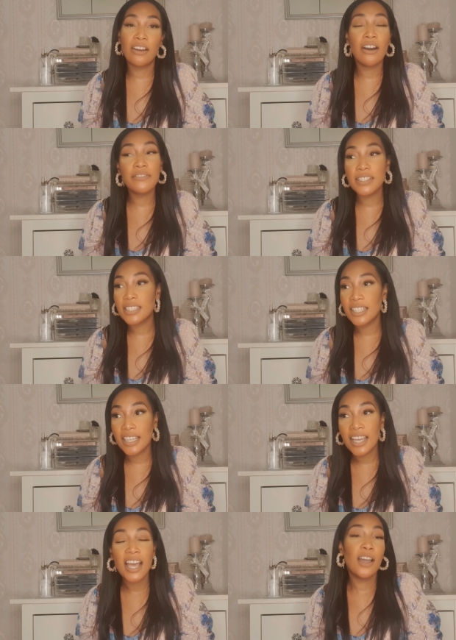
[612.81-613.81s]

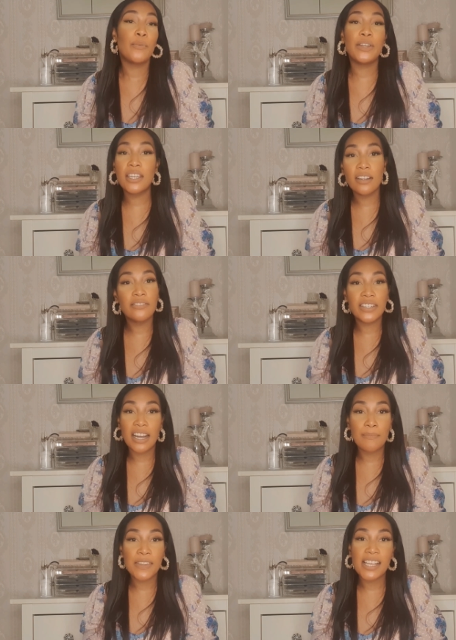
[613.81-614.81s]
Obviously, we can
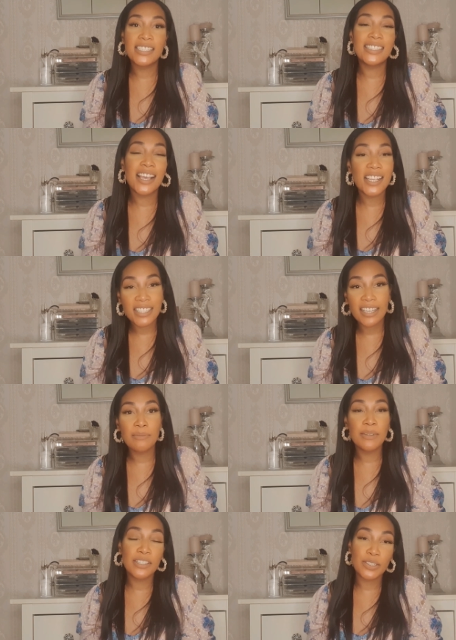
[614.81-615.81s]
overcome this. Yes, I can
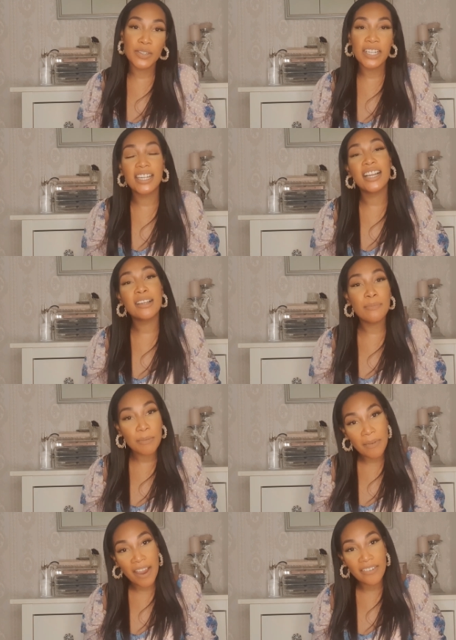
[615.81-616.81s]
be a student and I can be
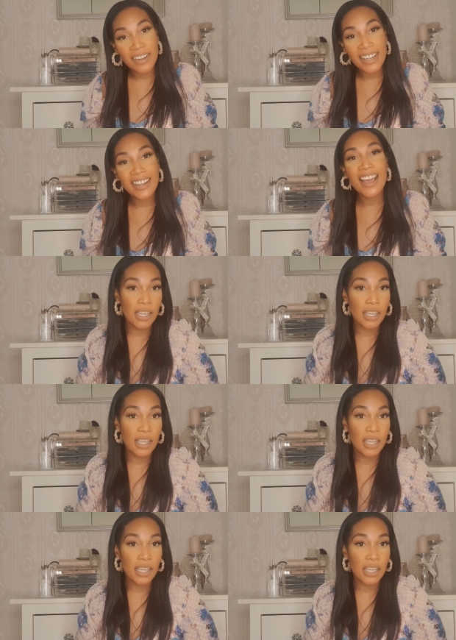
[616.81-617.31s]
married.